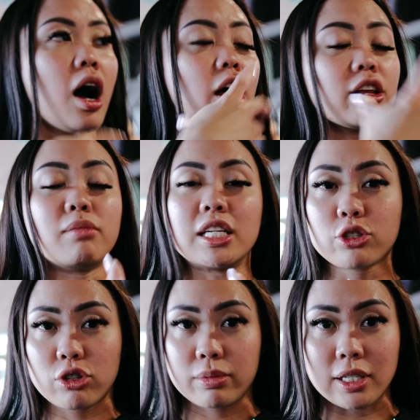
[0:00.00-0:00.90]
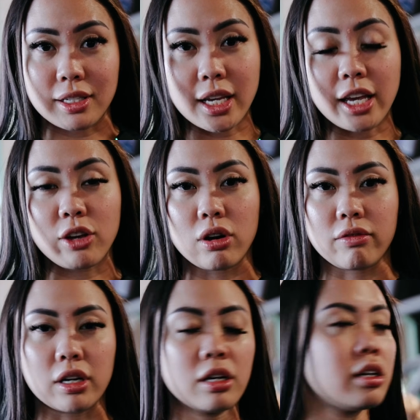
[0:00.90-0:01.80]
other muscle groups start taking
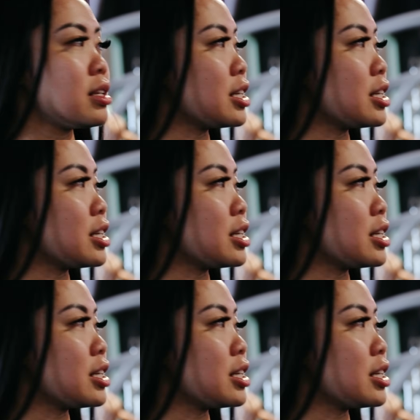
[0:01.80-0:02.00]
over. So